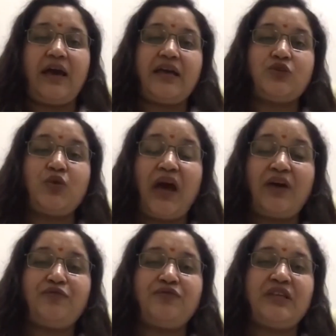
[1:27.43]
and to
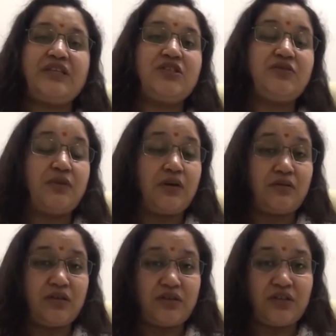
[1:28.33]
have the
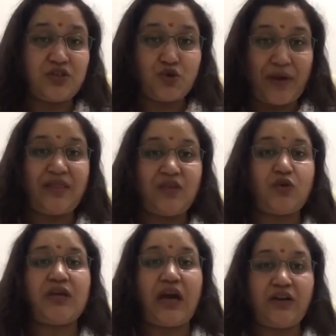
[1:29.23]
strength or
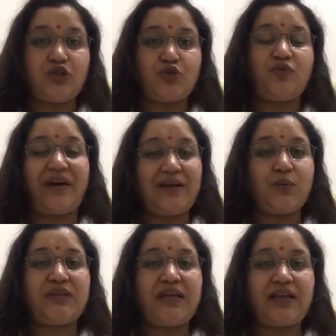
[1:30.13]
the courage to fight
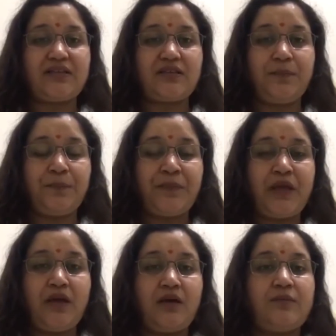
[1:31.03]
with cancer,
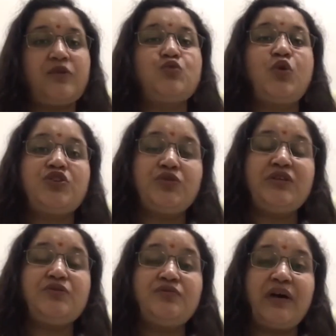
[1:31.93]
because what you
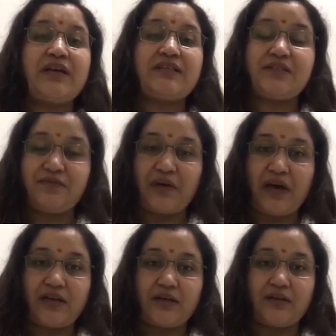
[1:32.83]
need to fight is the
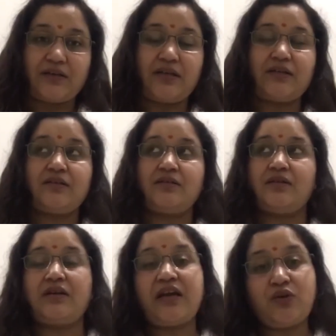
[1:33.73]
fact that
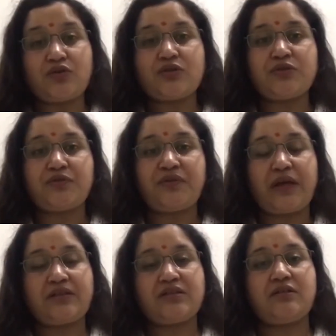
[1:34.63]
a diagnosis of
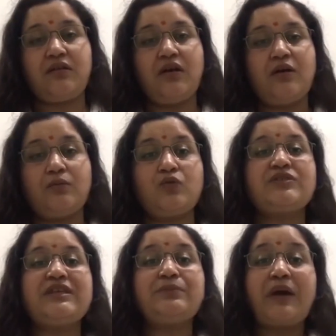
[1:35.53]
cancer
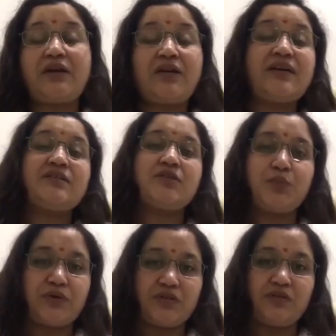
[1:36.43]
mostly paralyzes
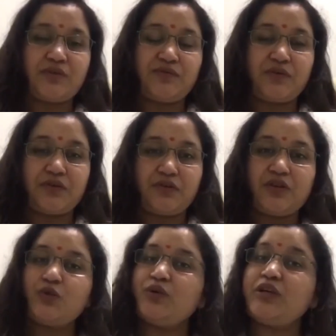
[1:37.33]
the person with fear.
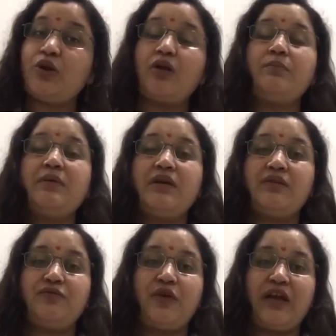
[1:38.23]
You need not be
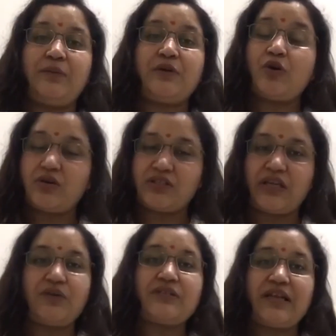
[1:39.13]
afraid,
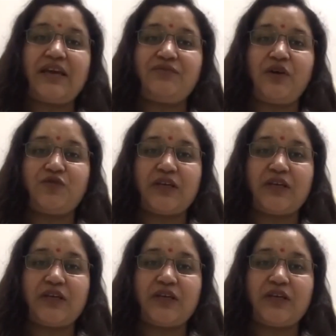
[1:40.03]
because there is life after